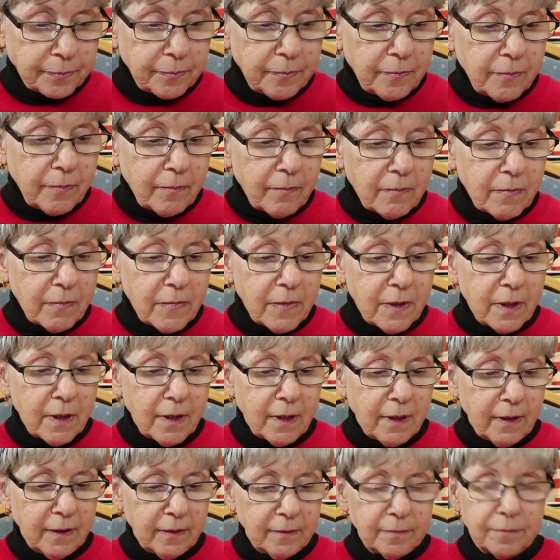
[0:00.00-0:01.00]
they
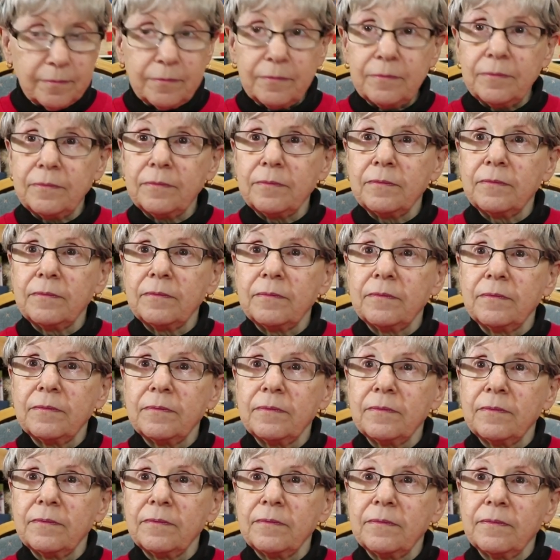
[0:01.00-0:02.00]
they don't get
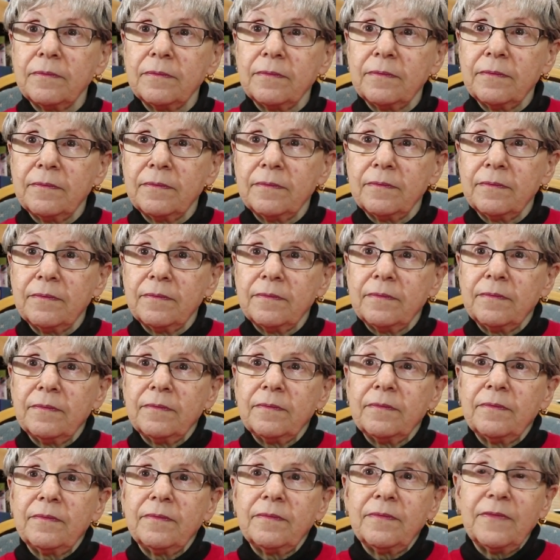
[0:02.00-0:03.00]
the sunshine
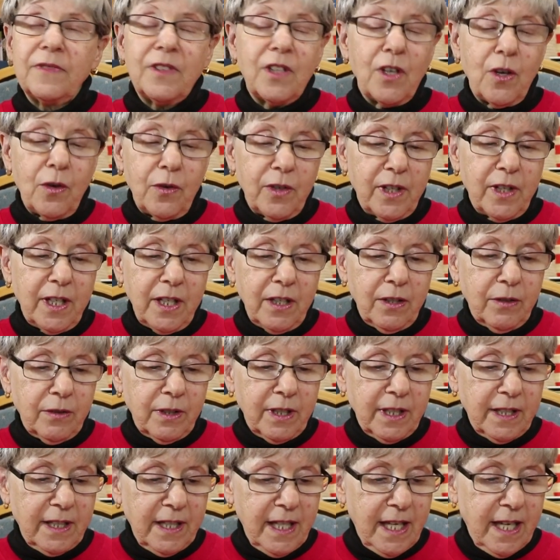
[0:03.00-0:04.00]
either no they don't
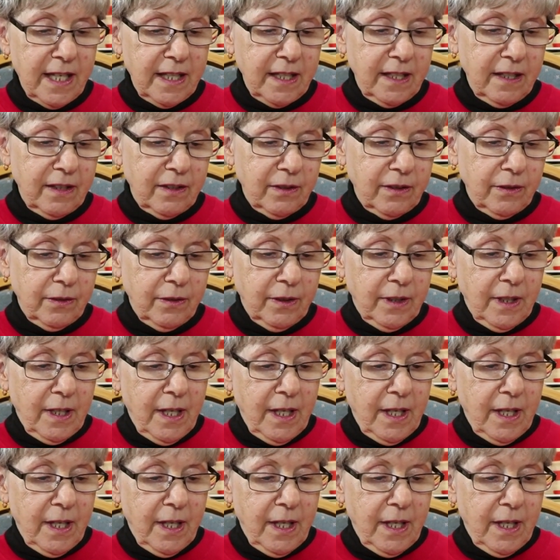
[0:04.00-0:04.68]
get that either